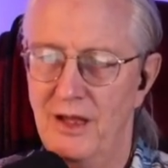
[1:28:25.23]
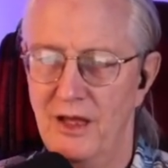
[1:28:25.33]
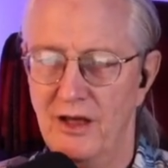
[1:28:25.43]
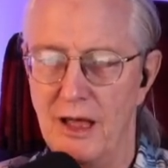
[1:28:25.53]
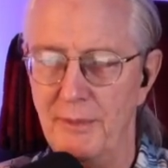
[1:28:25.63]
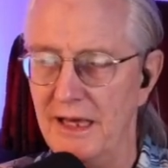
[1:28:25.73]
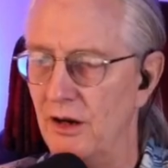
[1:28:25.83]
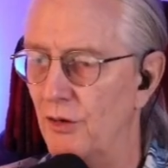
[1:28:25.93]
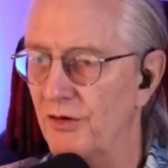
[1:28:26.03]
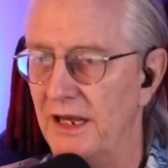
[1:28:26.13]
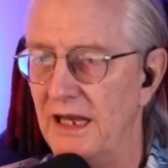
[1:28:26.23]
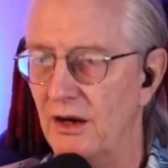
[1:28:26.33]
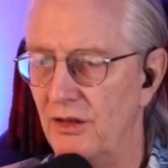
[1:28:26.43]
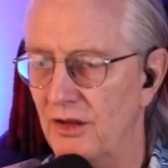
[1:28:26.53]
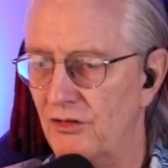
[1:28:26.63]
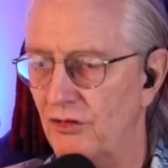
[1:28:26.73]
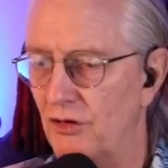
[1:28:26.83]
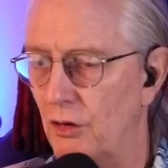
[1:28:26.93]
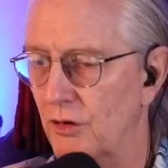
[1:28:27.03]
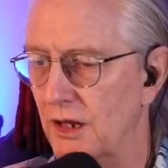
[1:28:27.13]
Coming in over here, this is
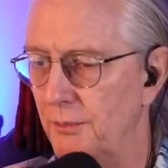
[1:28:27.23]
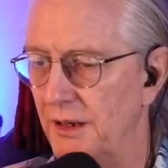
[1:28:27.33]
all going to be